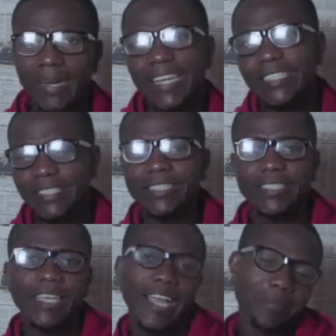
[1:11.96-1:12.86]
By a
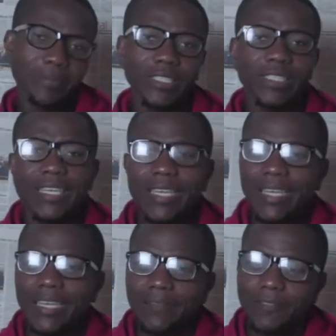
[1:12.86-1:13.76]
niche here, I mean
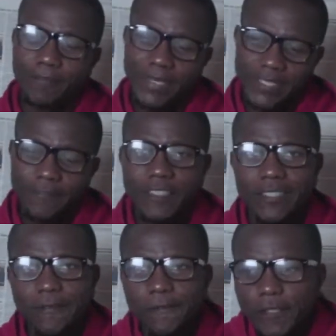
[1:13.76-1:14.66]
a
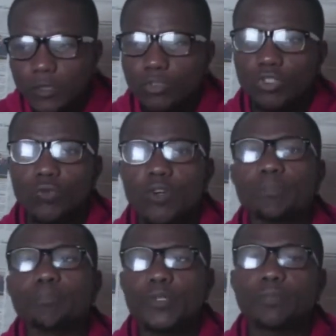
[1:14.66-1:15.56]
specific field you
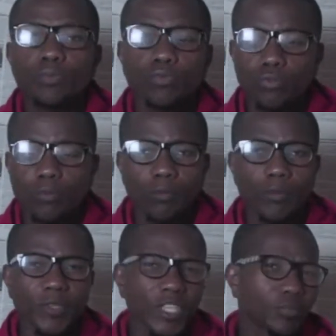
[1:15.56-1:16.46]
want people to
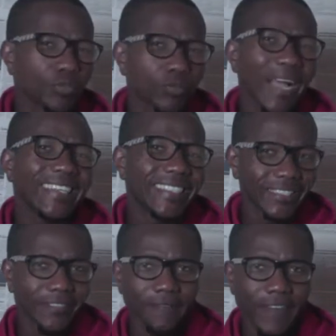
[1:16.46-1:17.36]
be able to
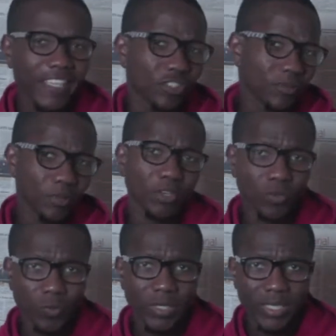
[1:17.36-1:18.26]
identify your
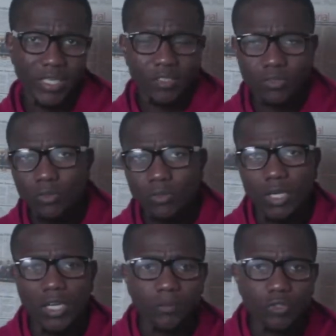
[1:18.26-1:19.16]
blog with. So
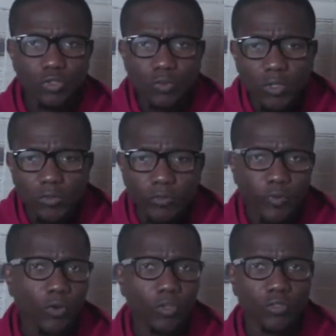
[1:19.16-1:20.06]
do you want to
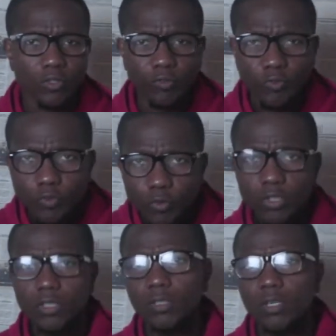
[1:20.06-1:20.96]
focus on
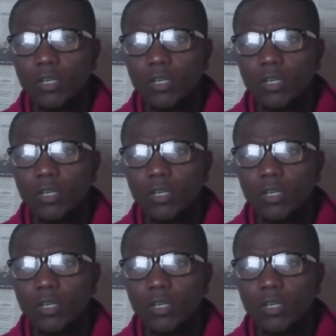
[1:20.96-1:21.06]
food?